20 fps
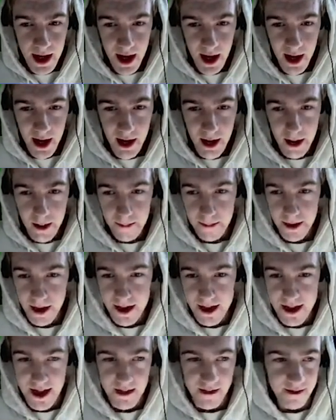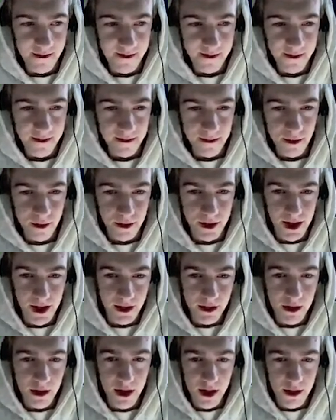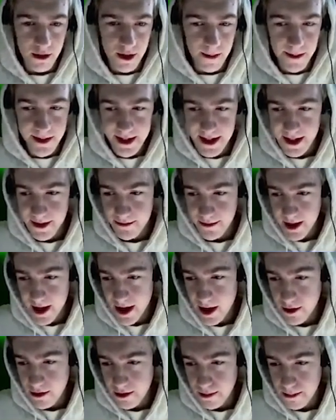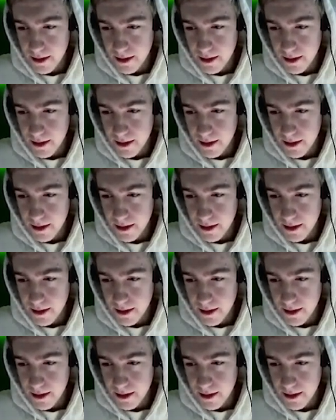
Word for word: because they have like 33% of their health.